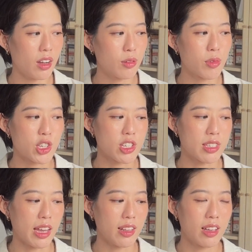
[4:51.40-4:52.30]
which is
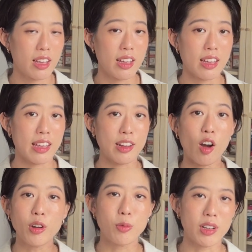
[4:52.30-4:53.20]
that in
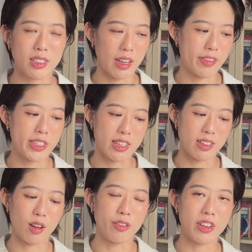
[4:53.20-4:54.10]
all the works I've seen
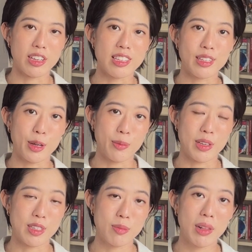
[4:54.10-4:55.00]
of his
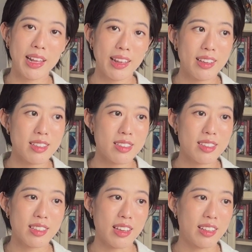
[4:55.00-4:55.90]

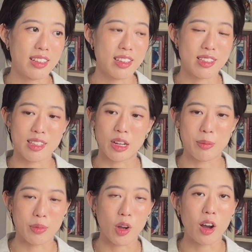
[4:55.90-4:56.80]
plays and his
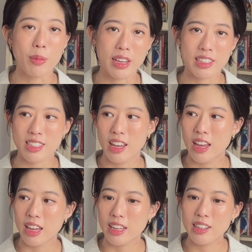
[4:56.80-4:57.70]
comics,
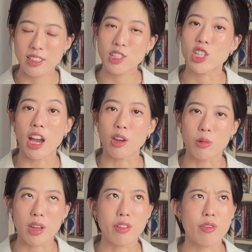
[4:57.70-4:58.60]
he doesn't shy
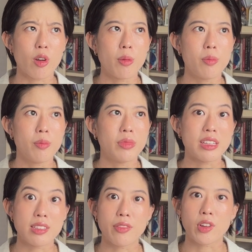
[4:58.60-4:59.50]
away from
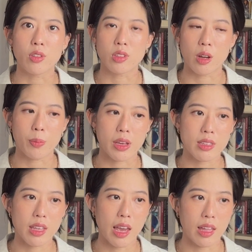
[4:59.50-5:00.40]
these difficult
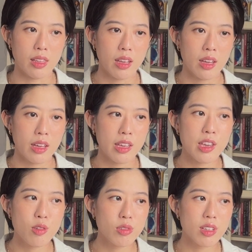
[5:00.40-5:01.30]
topics, and he
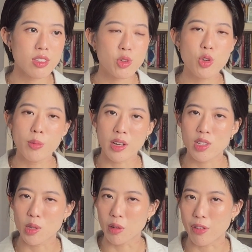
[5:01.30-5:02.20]
uses humor
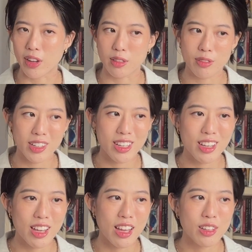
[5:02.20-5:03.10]
so effectively.
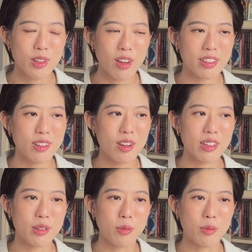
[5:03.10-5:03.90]
Not in a